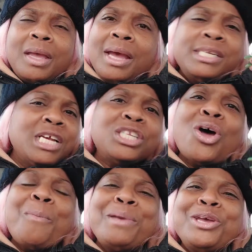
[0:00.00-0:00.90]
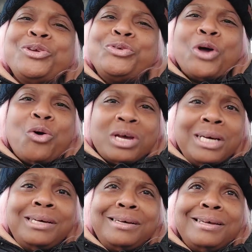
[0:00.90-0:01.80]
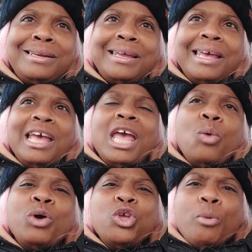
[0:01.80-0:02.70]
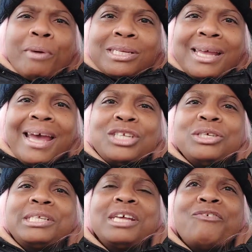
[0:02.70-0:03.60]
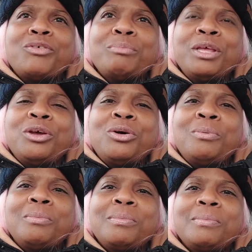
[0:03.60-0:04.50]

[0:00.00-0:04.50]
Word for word: and just don't mean you no good. And when you protect yourself from them,